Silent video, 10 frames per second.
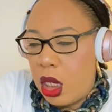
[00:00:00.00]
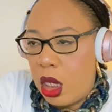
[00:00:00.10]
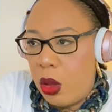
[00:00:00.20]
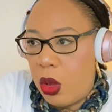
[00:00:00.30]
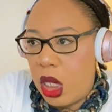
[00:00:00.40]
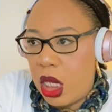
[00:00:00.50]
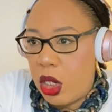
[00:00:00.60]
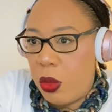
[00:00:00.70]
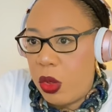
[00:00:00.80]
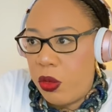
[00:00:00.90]
The one that
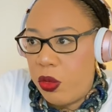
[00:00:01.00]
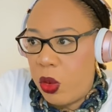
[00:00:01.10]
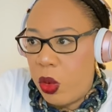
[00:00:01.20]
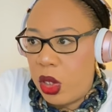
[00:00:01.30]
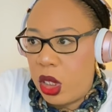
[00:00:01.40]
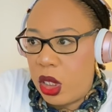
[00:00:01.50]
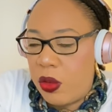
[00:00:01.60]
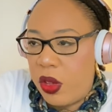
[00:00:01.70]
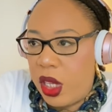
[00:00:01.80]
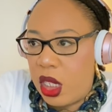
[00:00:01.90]
something flew on his
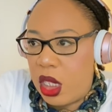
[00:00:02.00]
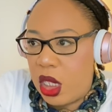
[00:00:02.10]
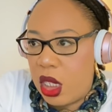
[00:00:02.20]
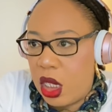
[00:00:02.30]
face.